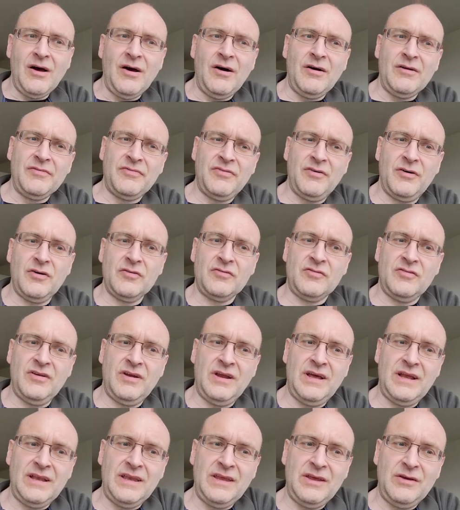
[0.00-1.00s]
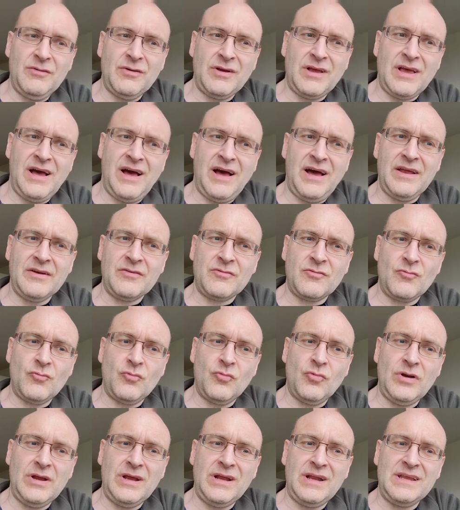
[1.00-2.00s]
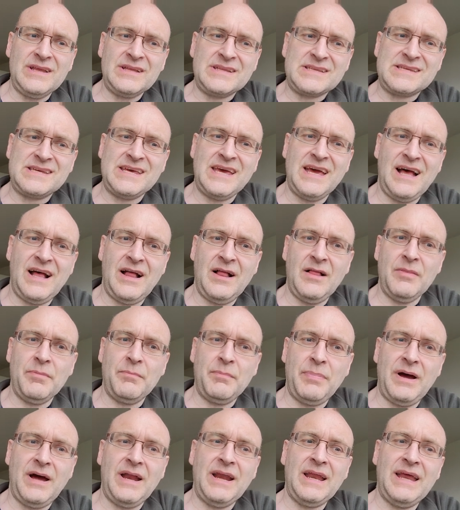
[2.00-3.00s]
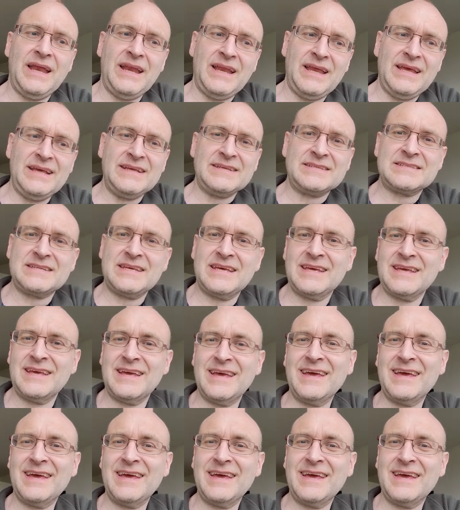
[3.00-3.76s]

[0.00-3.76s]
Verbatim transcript: Unfortunately, you can't really tell, but it is,